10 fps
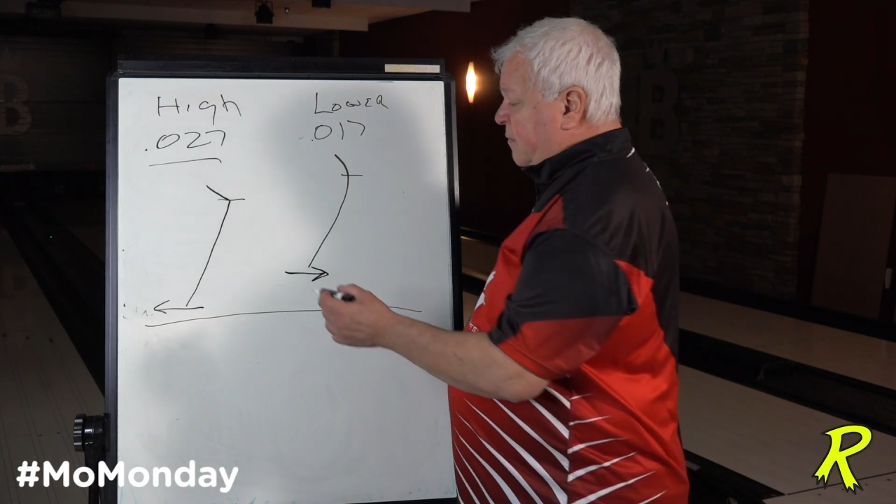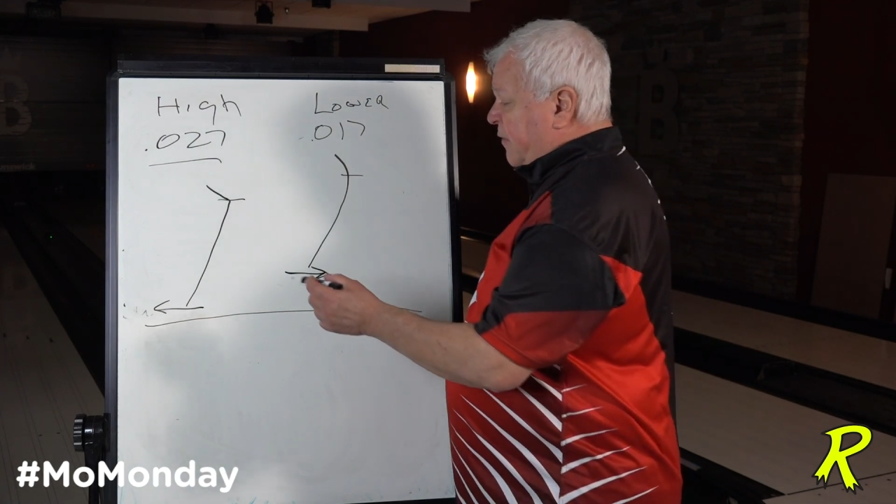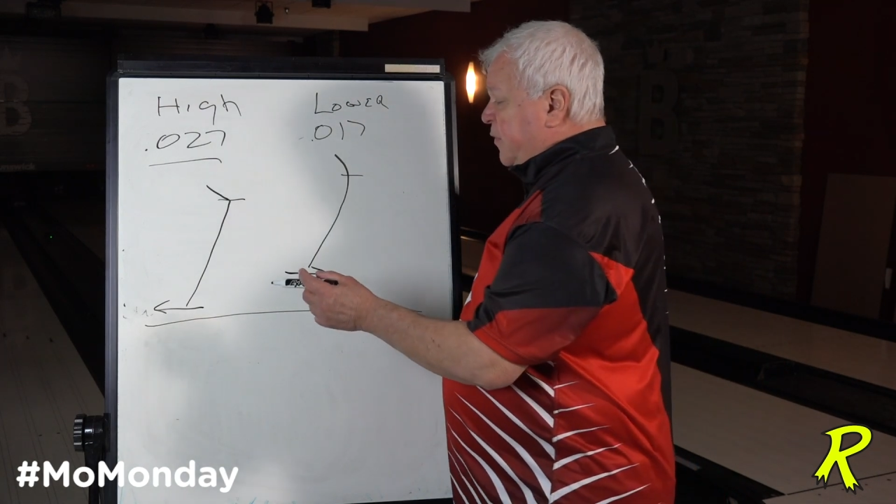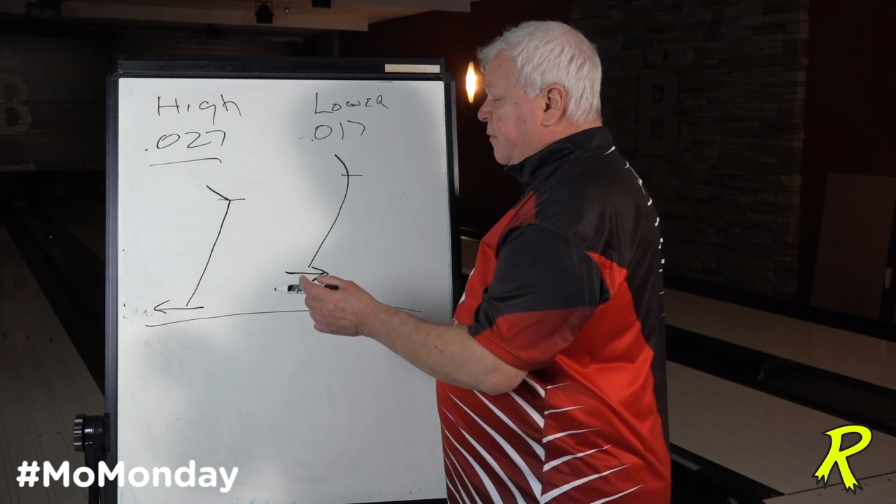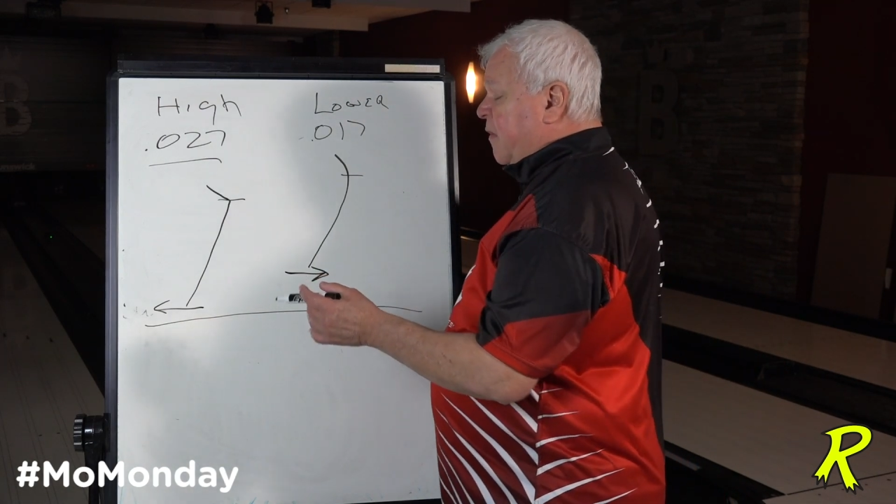
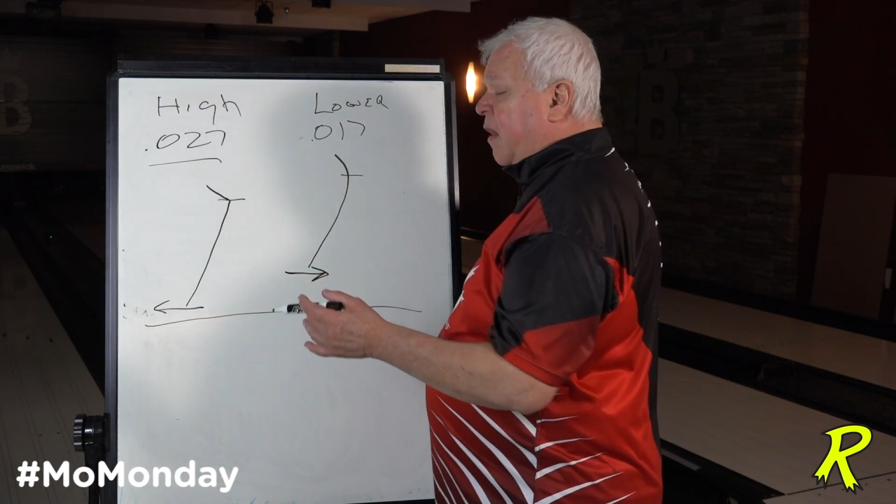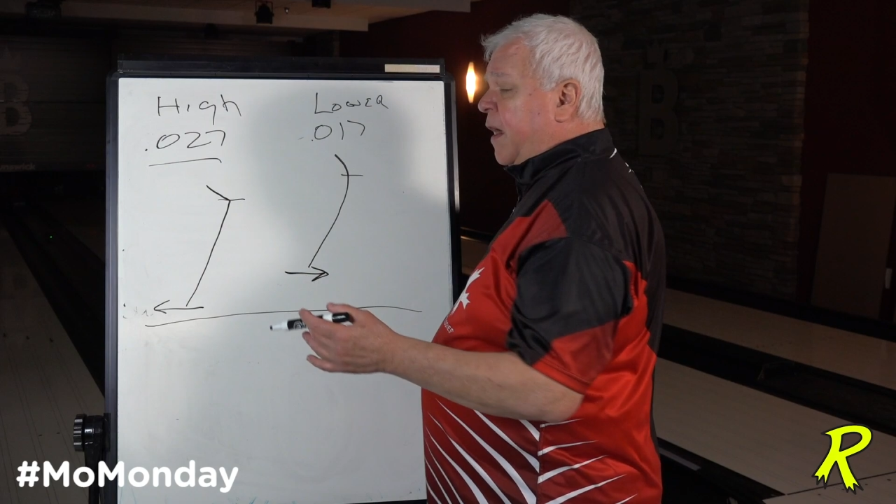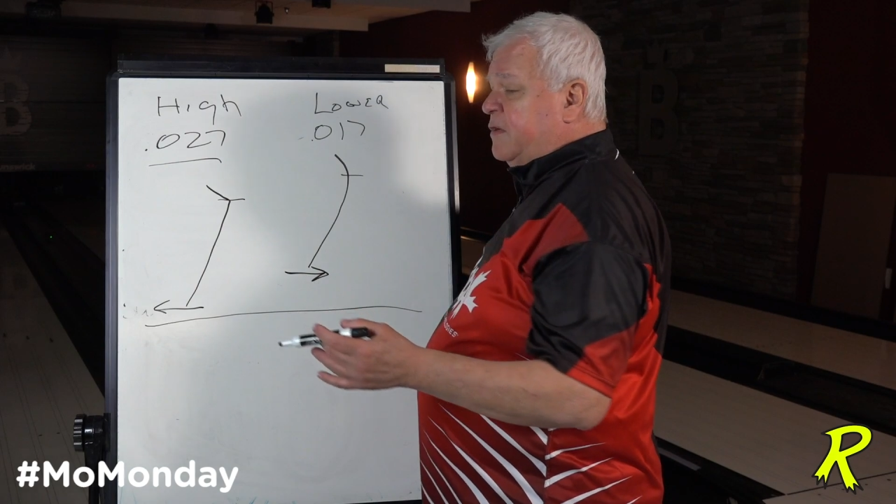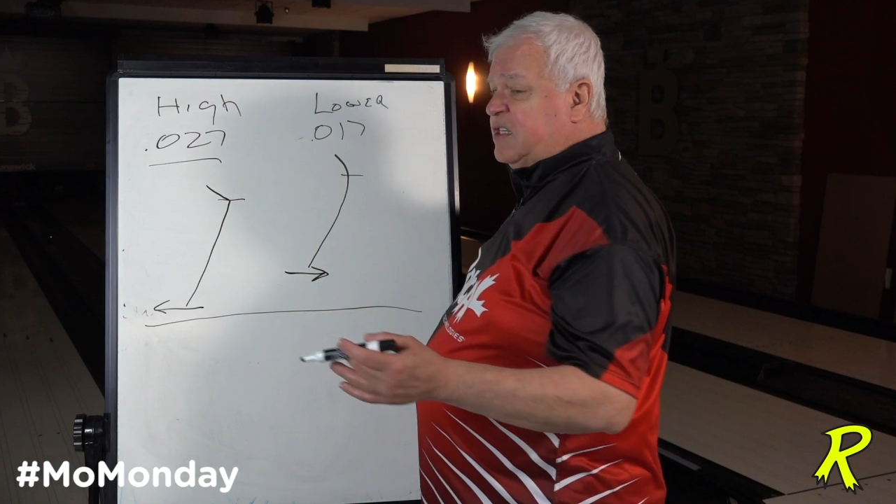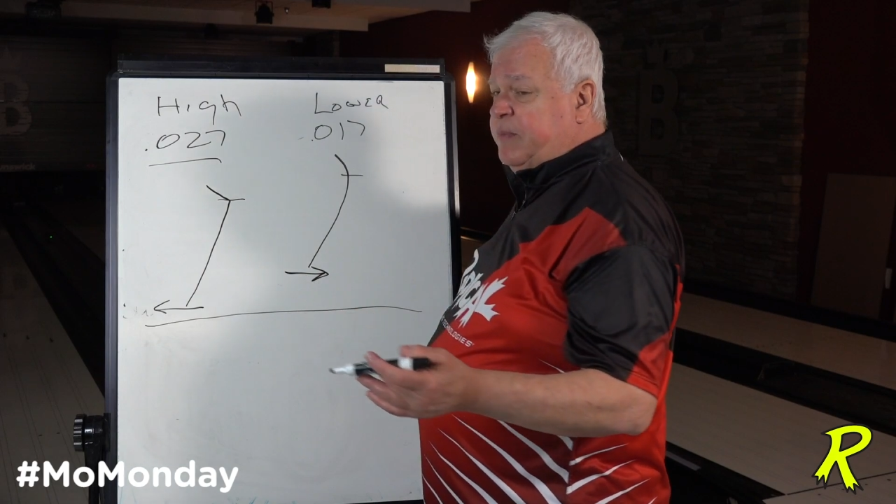If you're a
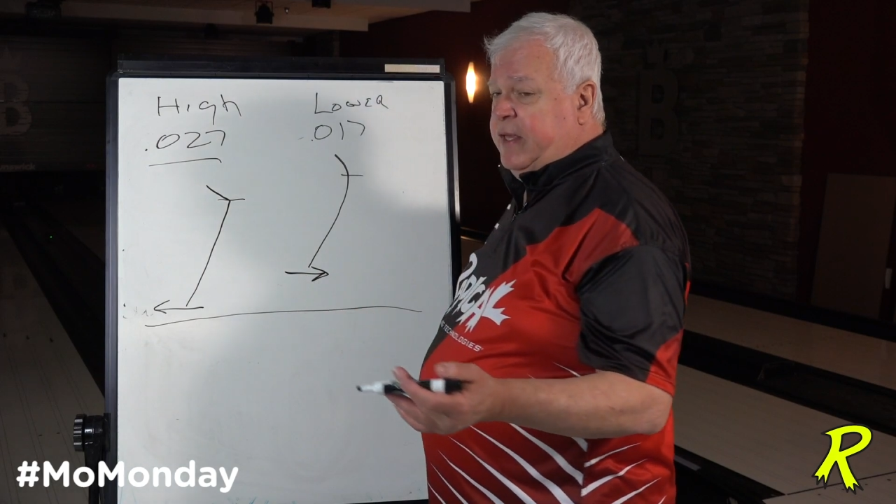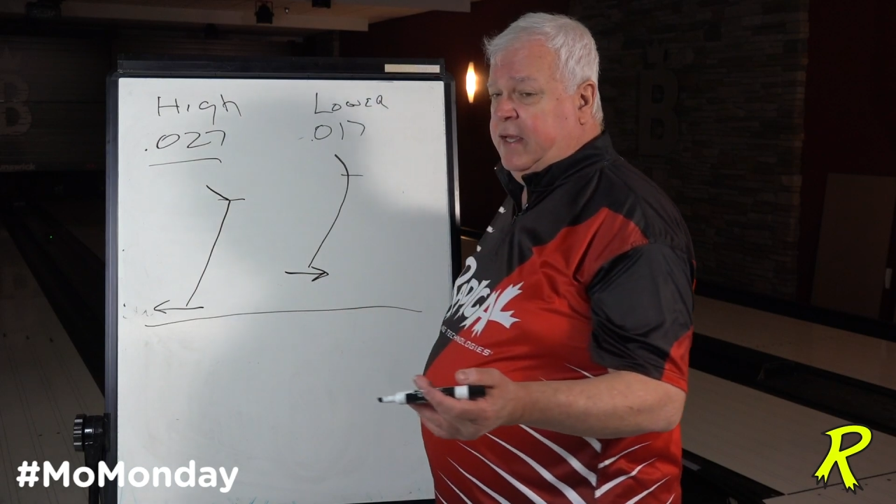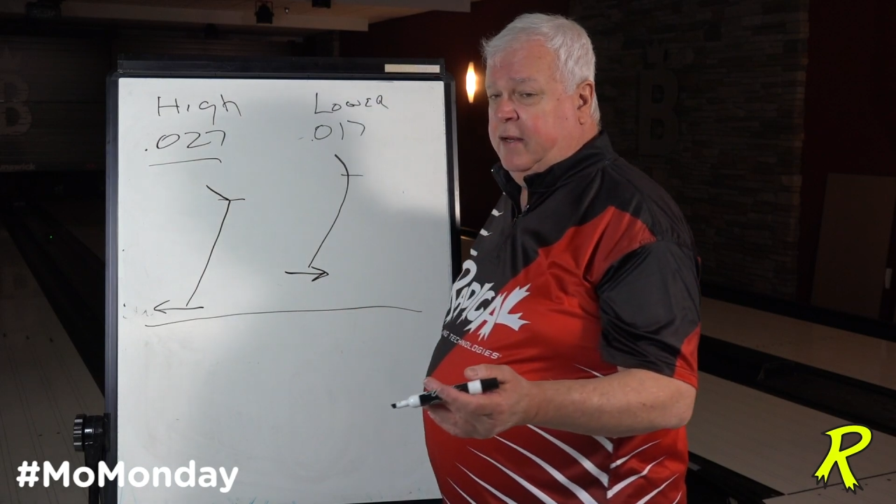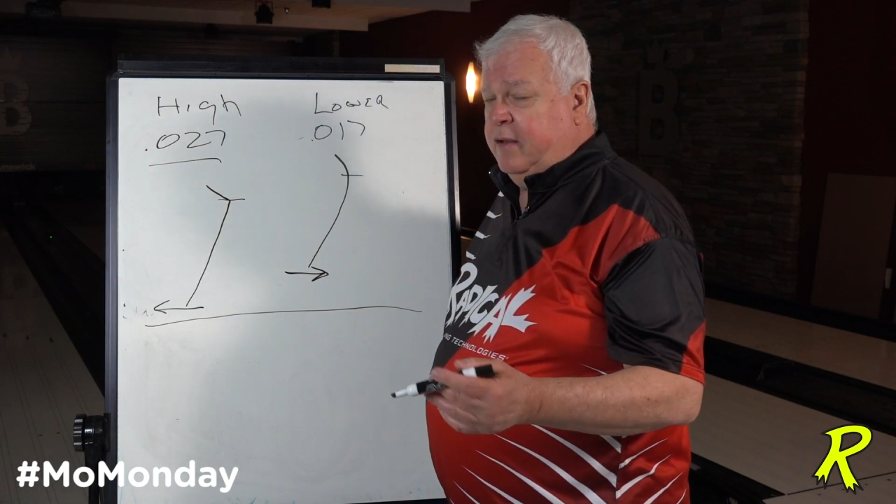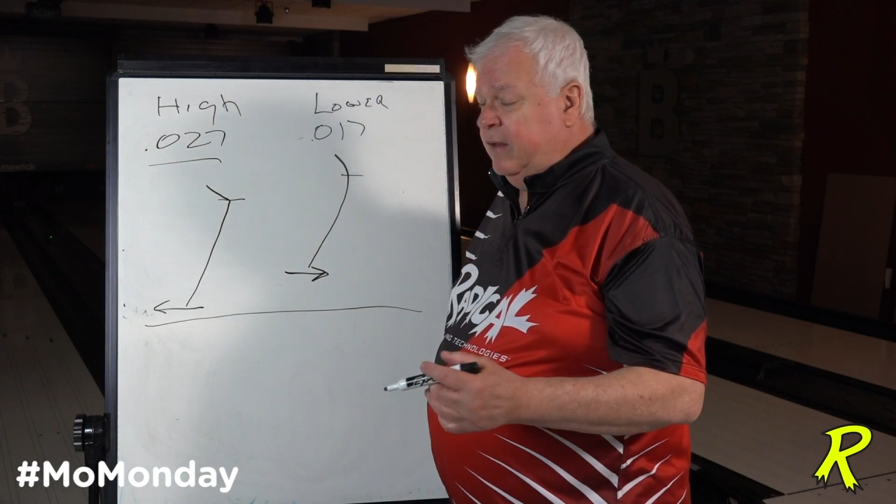higher
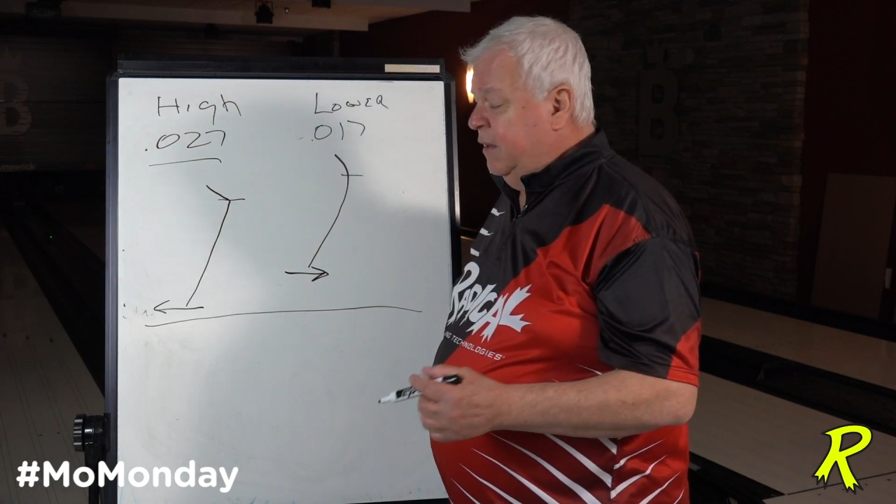speed,